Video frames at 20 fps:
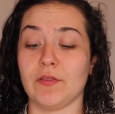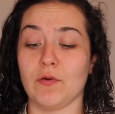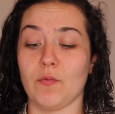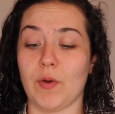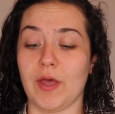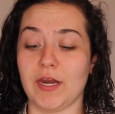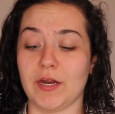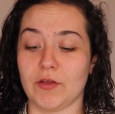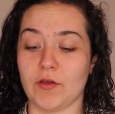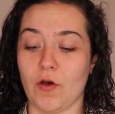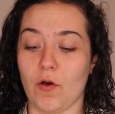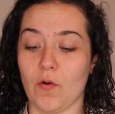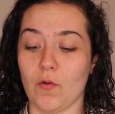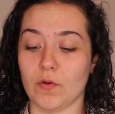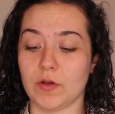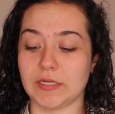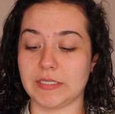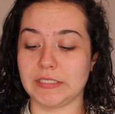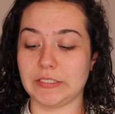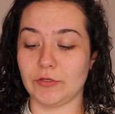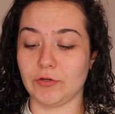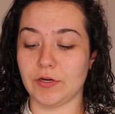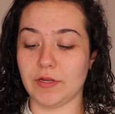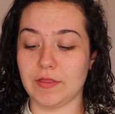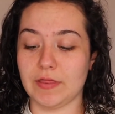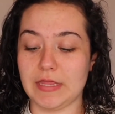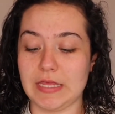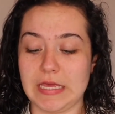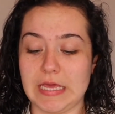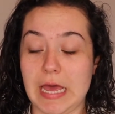the way to go
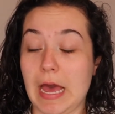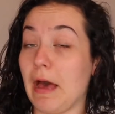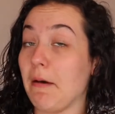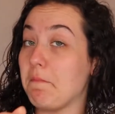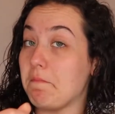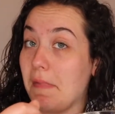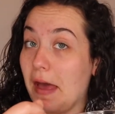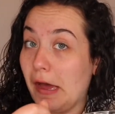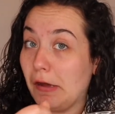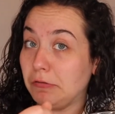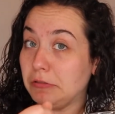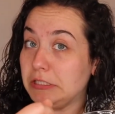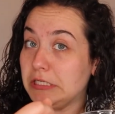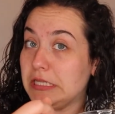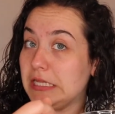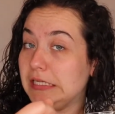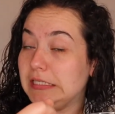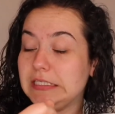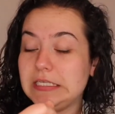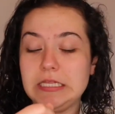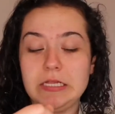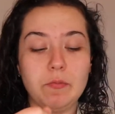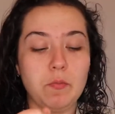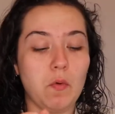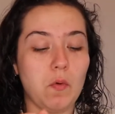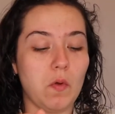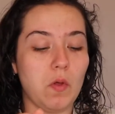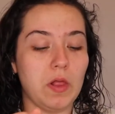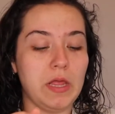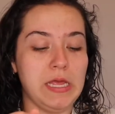considering the amount that's in the
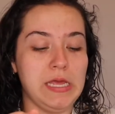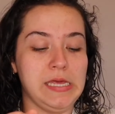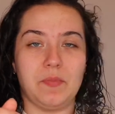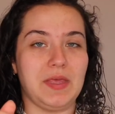bowl.